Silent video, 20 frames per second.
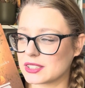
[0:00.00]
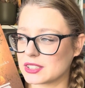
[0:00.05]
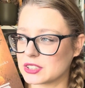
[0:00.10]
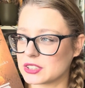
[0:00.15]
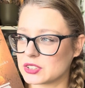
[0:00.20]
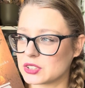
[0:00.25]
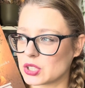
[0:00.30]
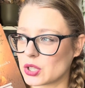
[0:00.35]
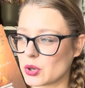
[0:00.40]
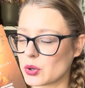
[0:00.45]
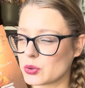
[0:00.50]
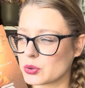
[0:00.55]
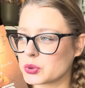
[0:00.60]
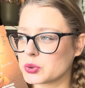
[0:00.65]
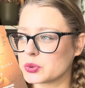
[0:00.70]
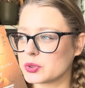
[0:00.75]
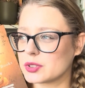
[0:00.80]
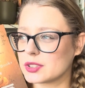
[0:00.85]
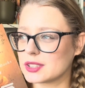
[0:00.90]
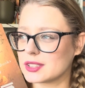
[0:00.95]

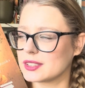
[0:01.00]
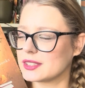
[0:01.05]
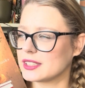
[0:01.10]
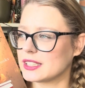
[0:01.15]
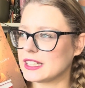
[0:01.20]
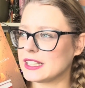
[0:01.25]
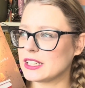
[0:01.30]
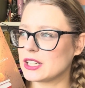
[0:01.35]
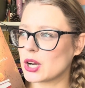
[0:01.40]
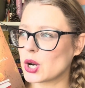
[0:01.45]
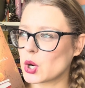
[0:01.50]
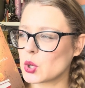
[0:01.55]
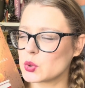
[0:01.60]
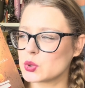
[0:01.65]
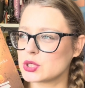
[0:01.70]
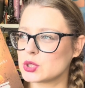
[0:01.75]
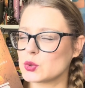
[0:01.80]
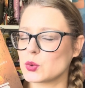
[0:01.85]
So he goes